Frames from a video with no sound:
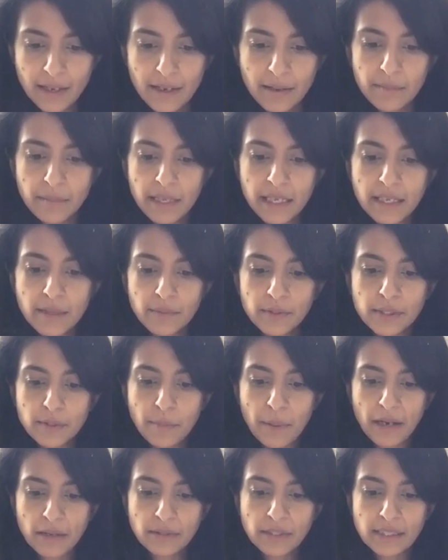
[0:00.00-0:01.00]
Mickey was
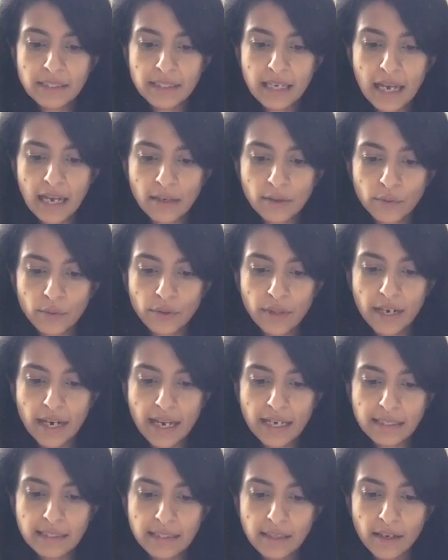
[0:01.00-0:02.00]
about to tackle the
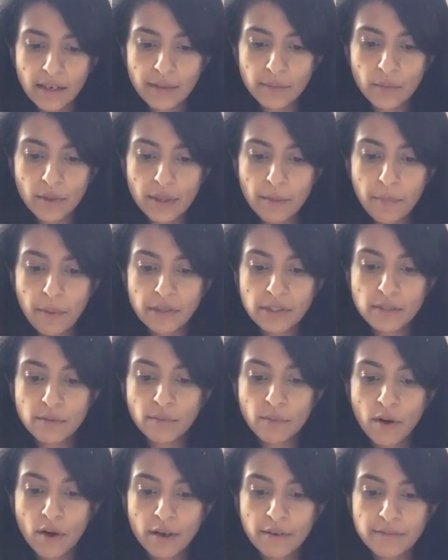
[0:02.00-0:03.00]
next line when the bus
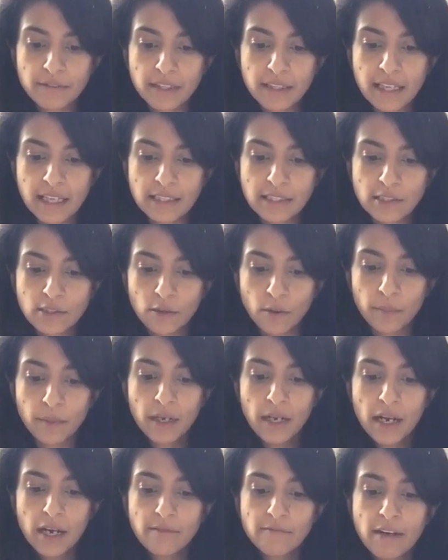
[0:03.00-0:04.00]
arrived at their stop,
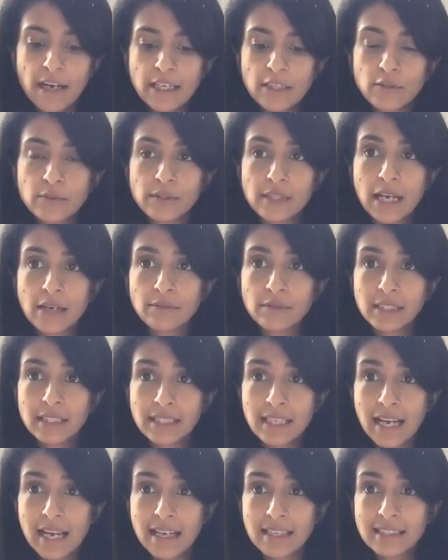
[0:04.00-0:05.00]
and Rachel
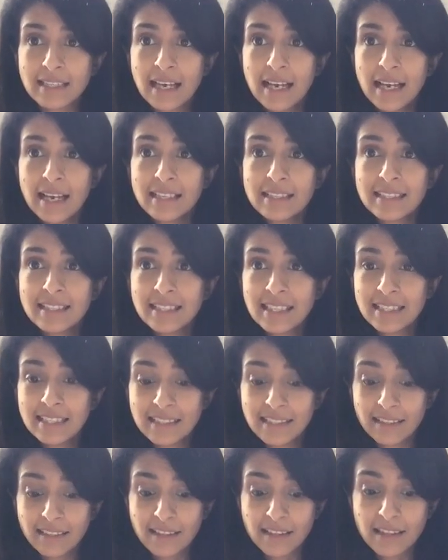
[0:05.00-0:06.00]
downstairs
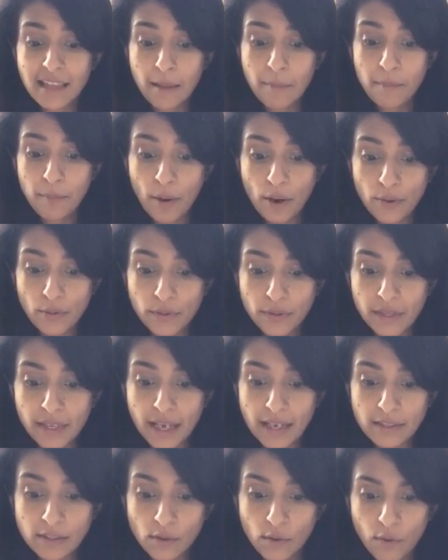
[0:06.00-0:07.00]
insisted they both
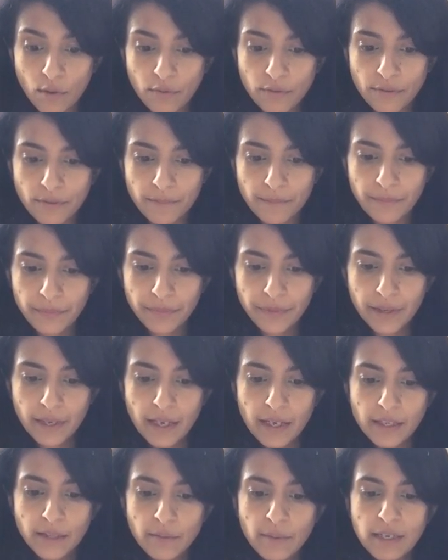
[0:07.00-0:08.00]
get off.
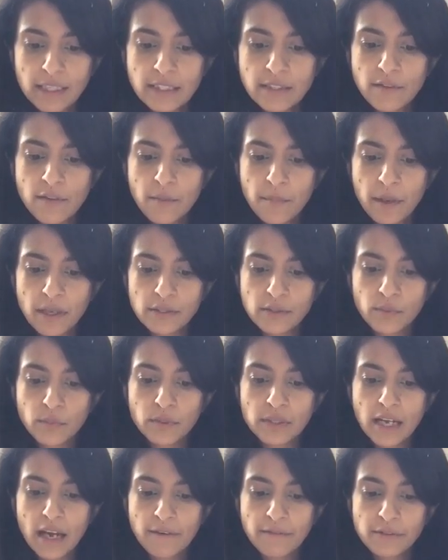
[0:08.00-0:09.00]
The rest of the puzzle would
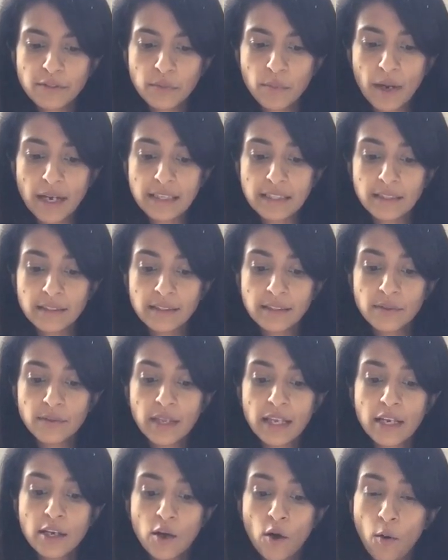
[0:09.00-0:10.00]
have to wait until
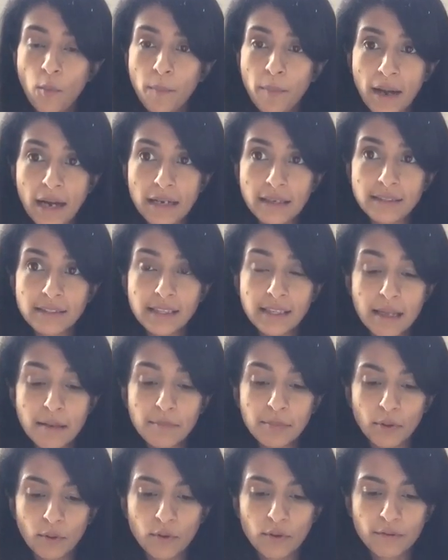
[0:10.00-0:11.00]
they got back to their
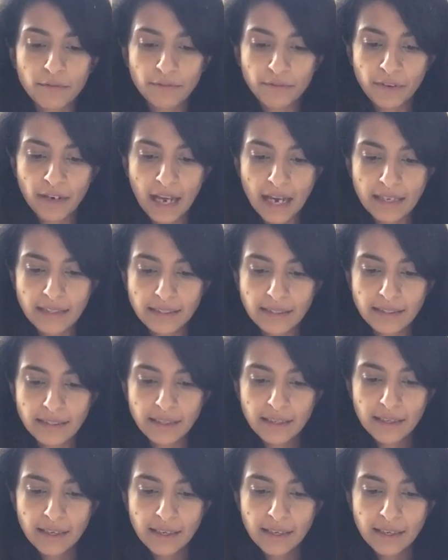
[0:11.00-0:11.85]
block of flats.